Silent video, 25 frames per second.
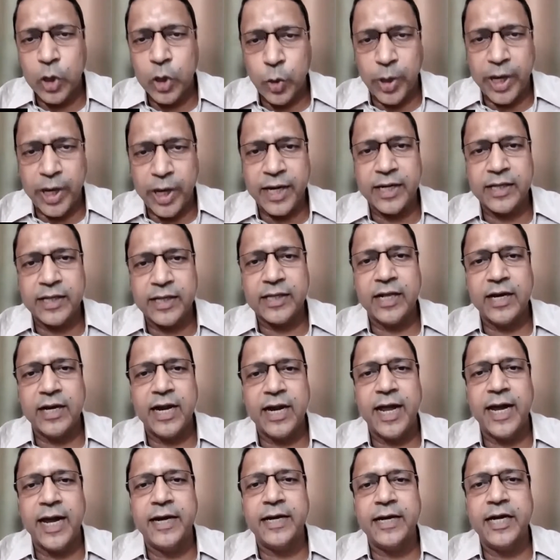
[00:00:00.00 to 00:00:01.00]
acquiring the
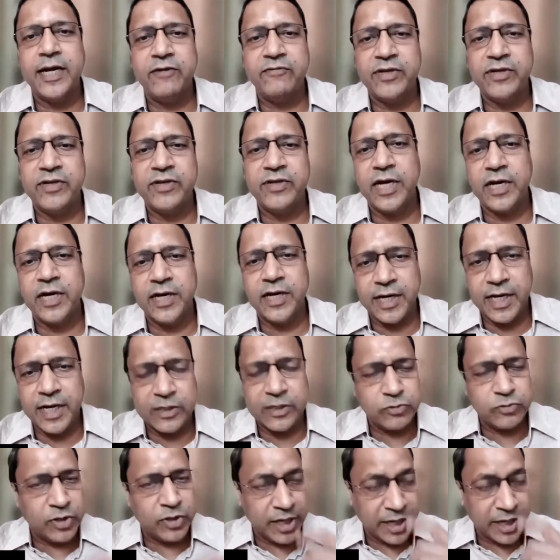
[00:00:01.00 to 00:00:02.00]
land, having the other
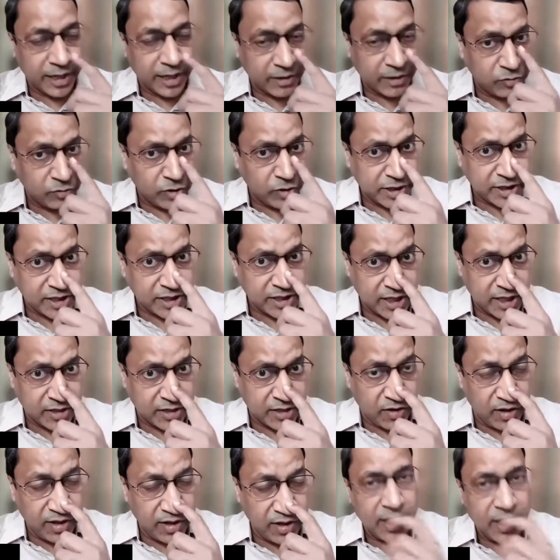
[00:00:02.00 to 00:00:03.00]
regulations
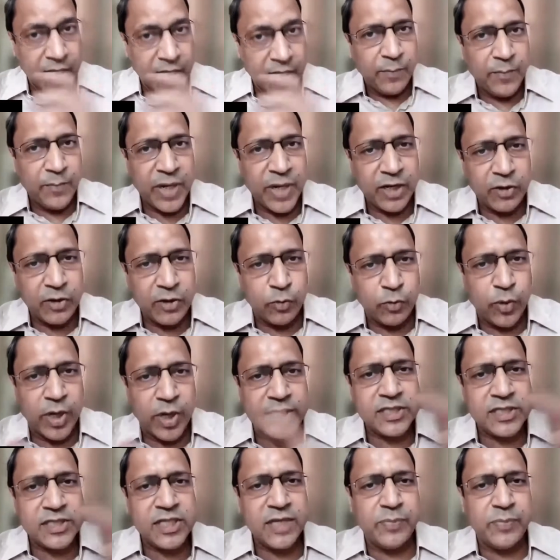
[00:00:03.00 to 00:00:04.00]
and all. But
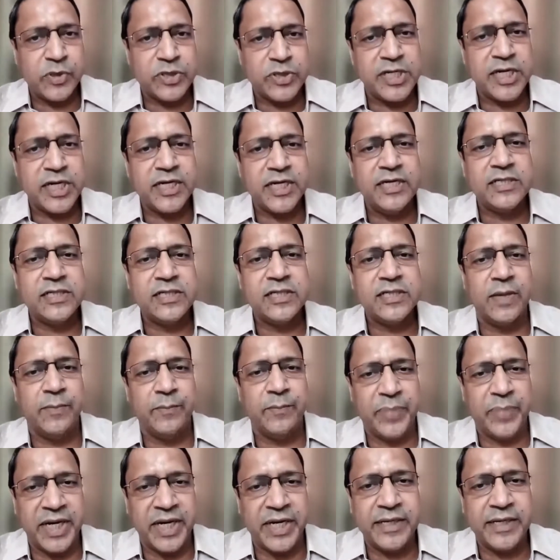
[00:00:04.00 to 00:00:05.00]
once the project is
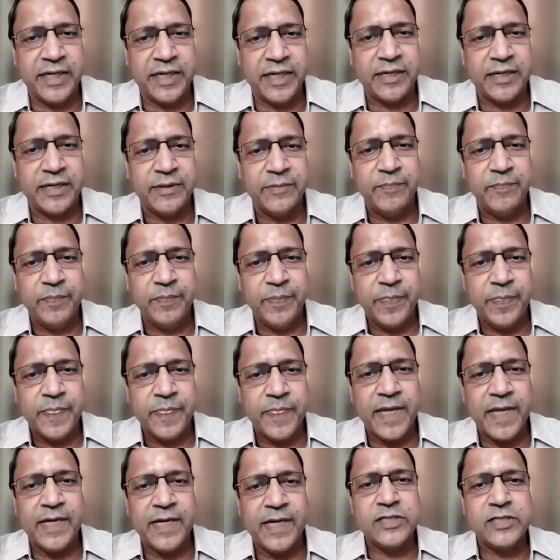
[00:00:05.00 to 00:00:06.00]
completed,
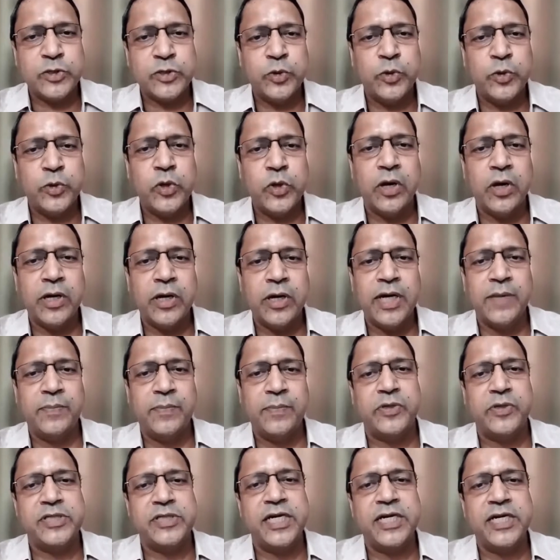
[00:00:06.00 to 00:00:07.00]
then it's no longer
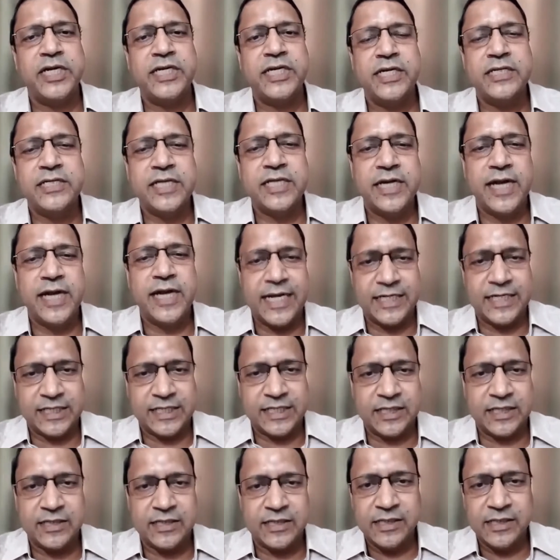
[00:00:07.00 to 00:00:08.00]
a project, it's an
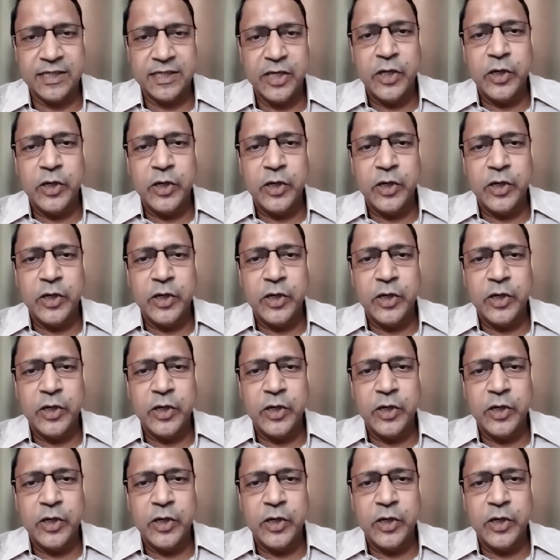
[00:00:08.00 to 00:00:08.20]
asset.